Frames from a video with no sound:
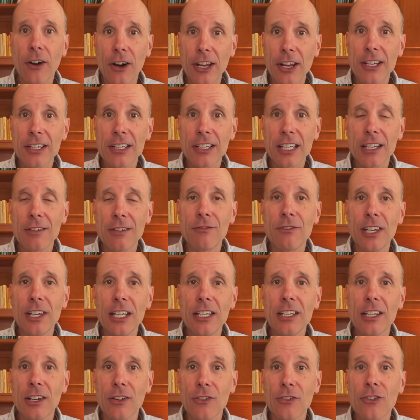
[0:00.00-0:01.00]

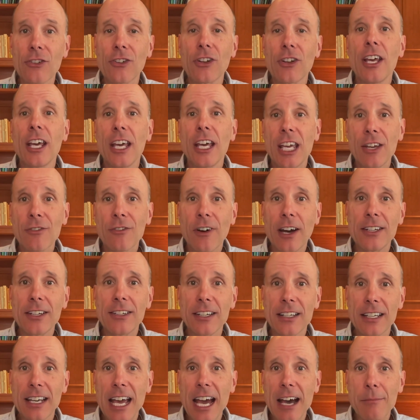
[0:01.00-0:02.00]
inconvenience if I
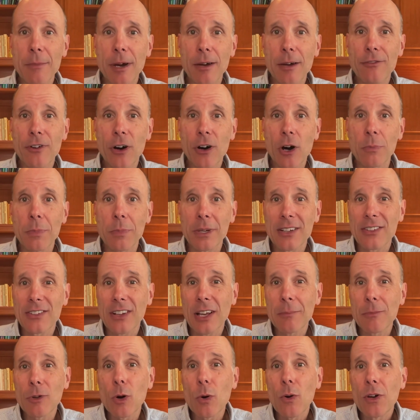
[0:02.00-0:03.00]
didn't have my phone, because
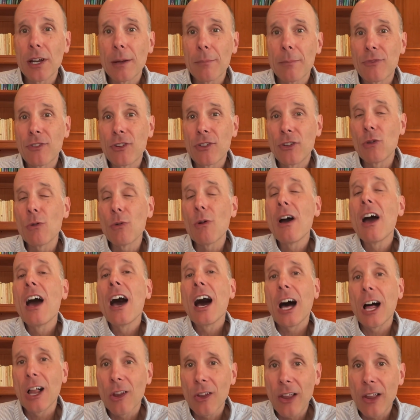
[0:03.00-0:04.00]
I'm going up to
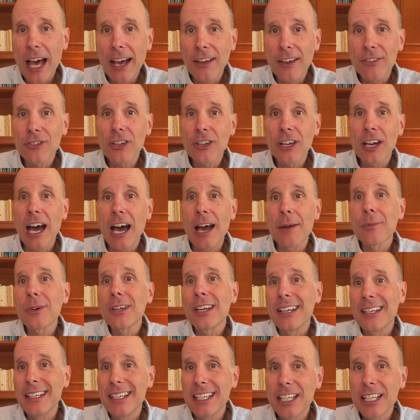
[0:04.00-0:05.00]
Alaska. I'm
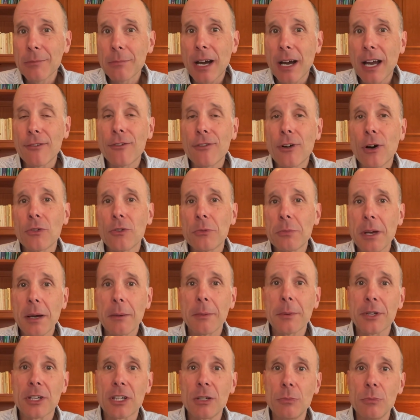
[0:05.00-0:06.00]
going to need my phone to be able
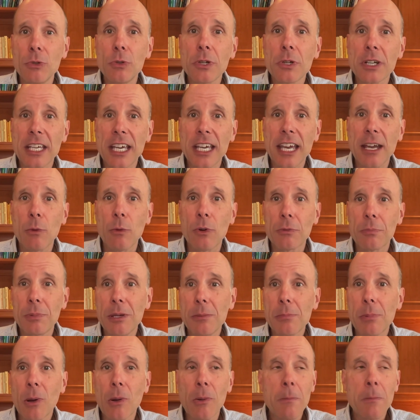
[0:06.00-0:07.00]
to communicate with
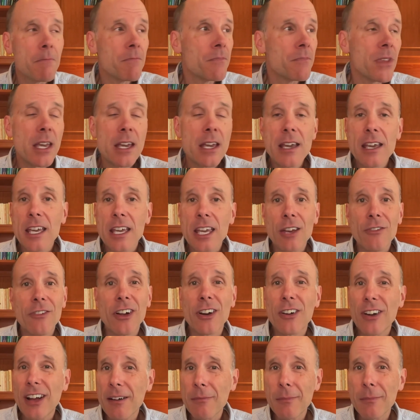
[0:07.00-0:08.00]
people. If I
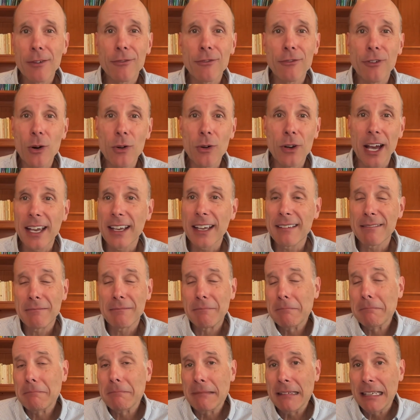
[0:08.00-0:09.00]
don't have my phone, I
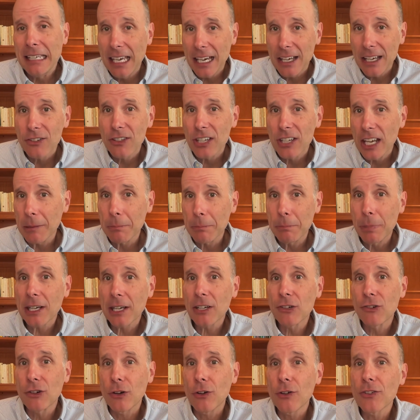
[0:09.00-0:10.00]
can't take
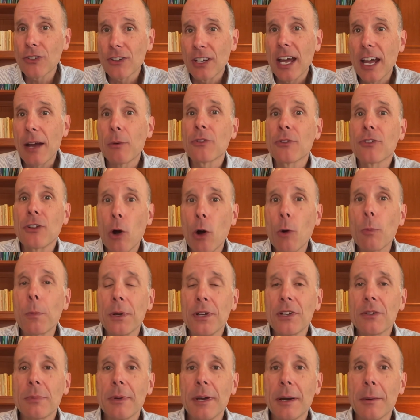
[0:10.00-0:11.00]
pictures, and I was
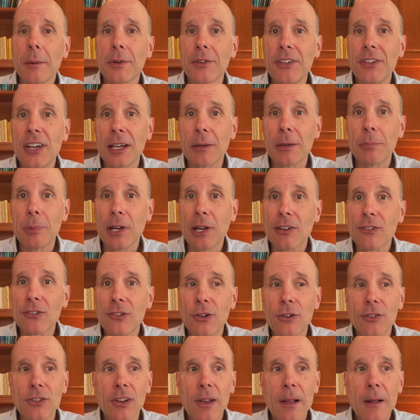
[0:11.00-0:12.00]
hoping to be able to take
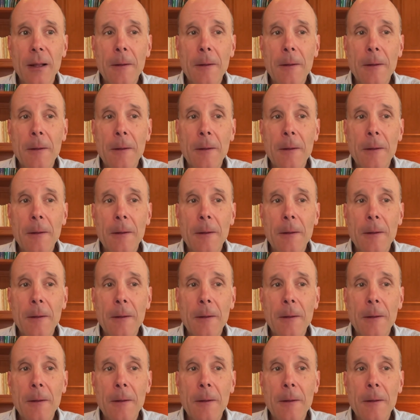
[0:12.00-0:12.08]
pictures.